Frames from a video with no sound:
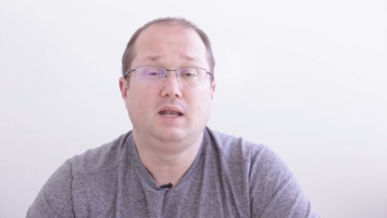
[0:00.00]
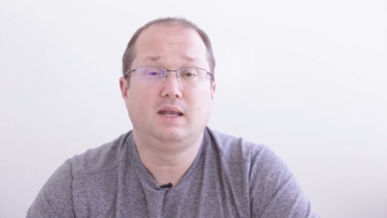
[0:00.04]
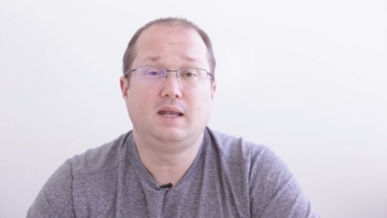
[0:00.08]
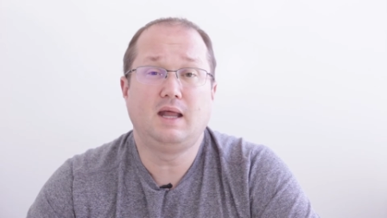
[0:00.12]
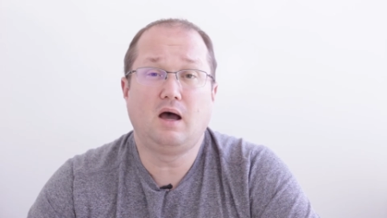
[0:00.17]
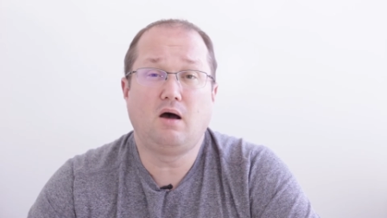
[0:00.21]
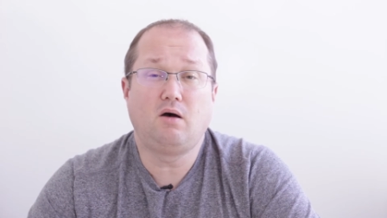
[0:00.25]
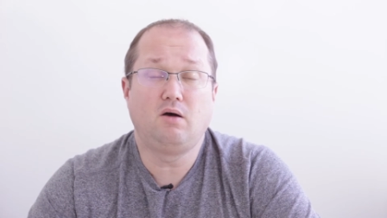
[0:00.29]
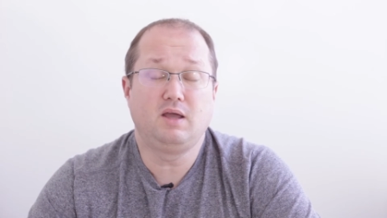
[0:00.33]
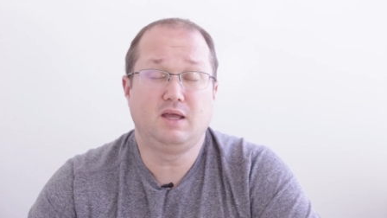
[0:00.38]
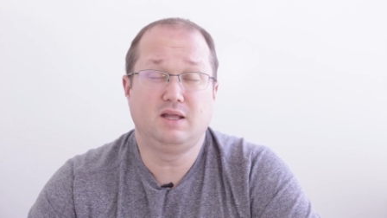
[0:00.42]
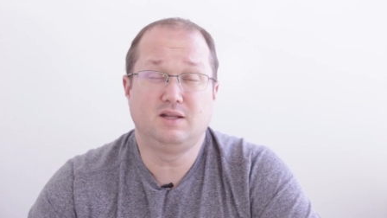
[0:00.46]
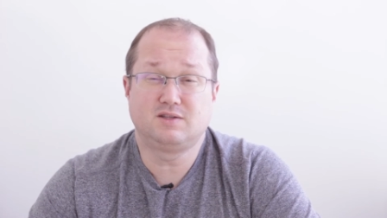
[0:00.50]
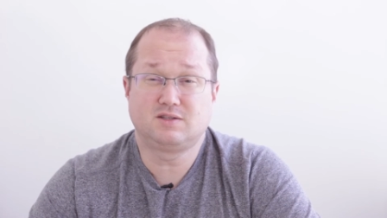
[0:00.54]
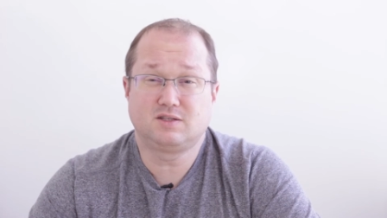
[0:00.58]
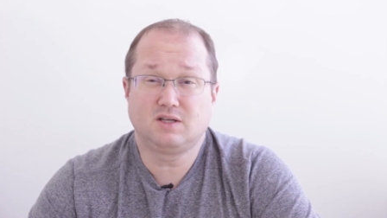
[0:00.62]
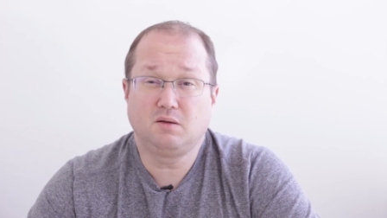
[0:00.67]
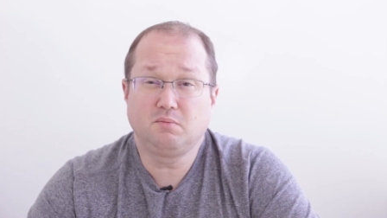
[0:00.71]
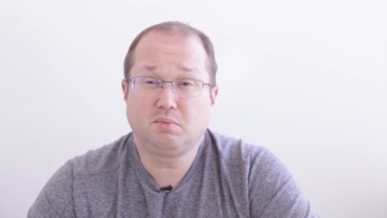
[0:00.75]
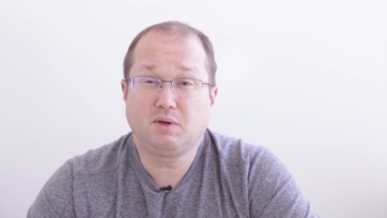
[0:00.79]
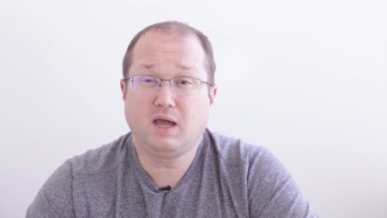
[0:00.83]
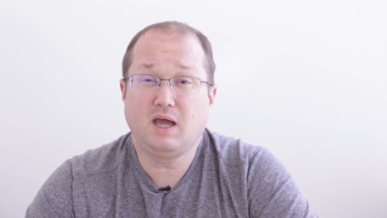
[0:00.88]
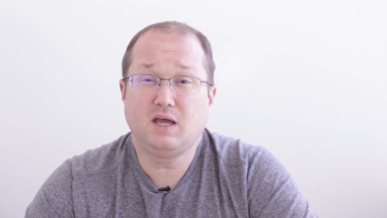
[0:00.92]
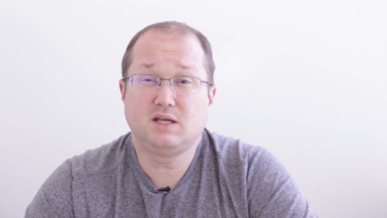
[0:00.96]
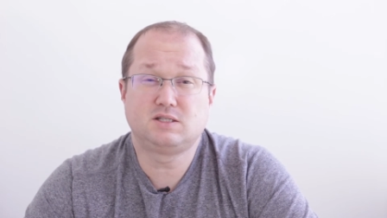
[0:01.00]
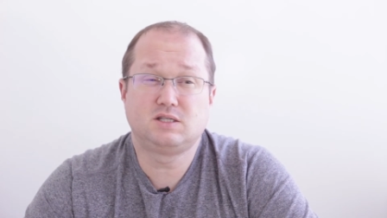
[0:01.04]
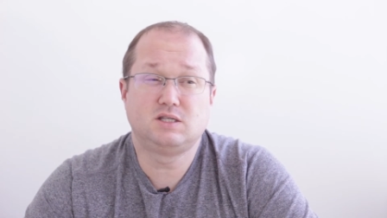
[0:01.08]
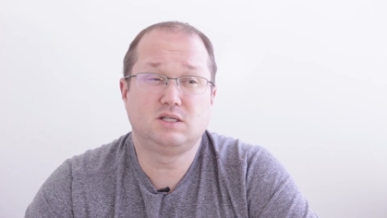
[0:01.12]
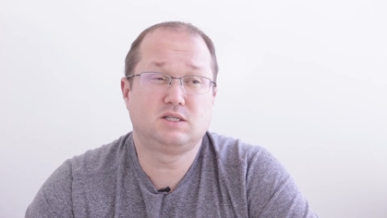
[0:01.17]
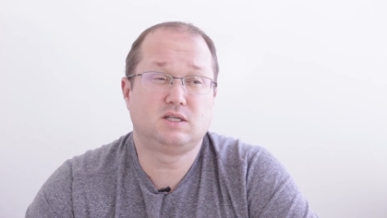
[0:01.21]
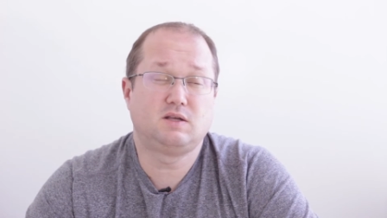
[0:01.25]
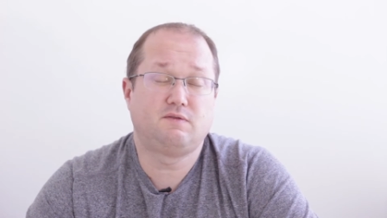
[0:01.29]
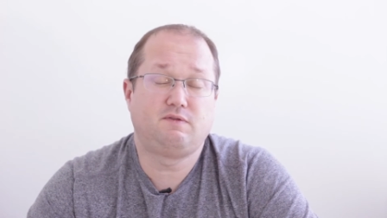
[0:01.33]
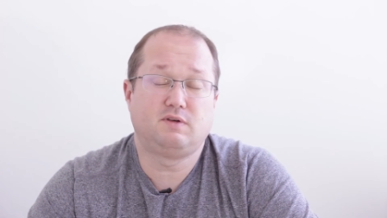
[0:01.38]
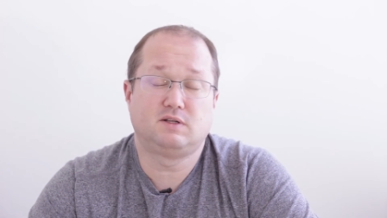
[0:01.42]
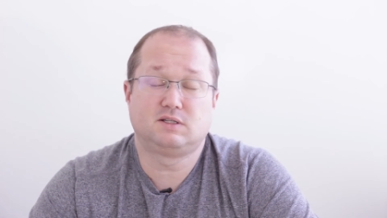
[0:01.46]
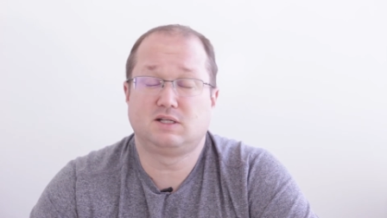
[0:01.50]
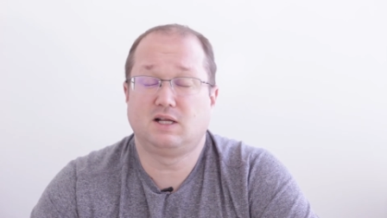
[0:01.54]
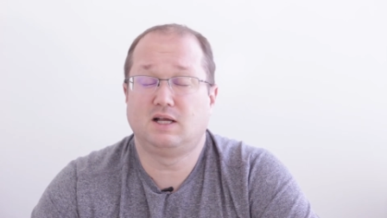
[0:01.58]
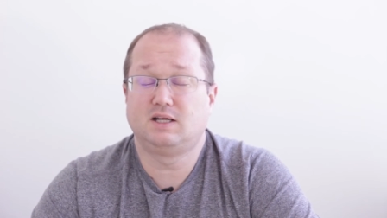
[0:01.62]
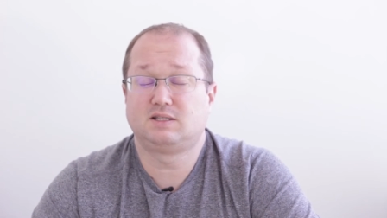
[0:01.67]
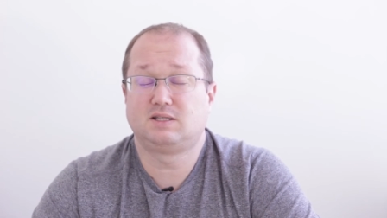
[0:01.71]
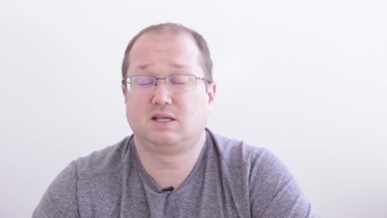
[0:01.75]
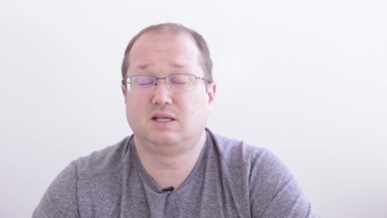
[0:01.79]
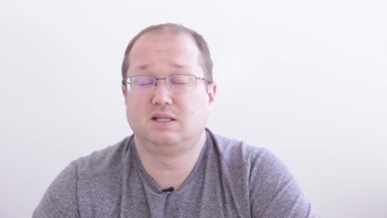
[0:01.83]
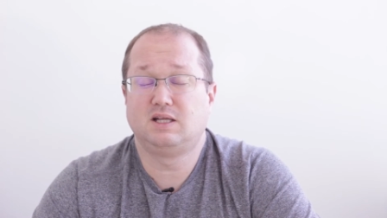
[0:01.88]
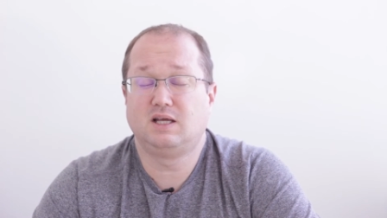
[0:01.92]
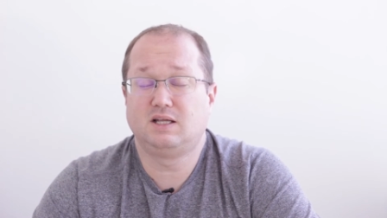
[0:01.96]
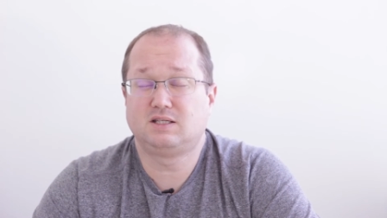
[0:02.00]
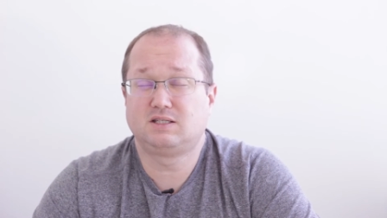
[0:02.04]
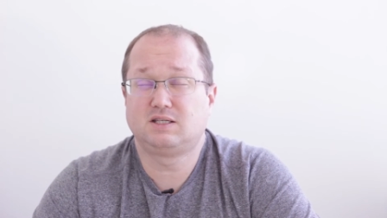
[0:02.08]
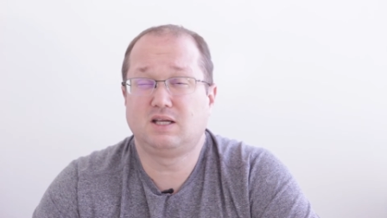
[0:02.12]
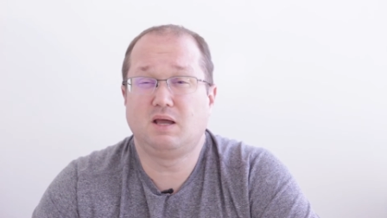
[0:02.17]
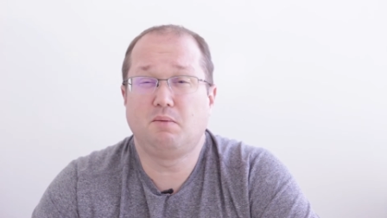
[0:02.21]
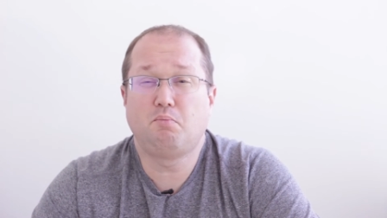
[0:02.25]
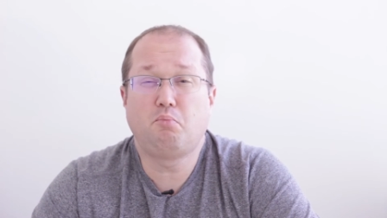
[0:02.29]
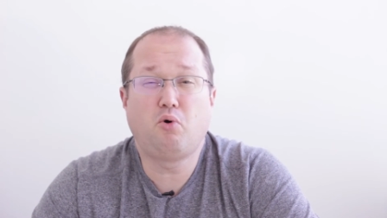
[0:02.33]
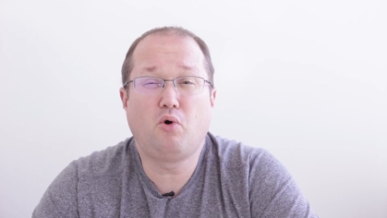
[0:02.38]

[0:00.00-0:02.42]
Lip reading: Now, in some cases, if it's less than, let's say,